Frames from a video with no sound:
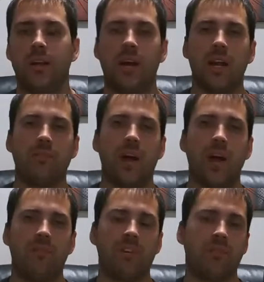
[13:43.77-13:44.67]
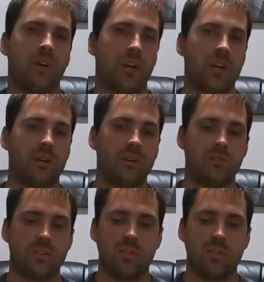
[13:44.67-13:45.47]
kind of have different gear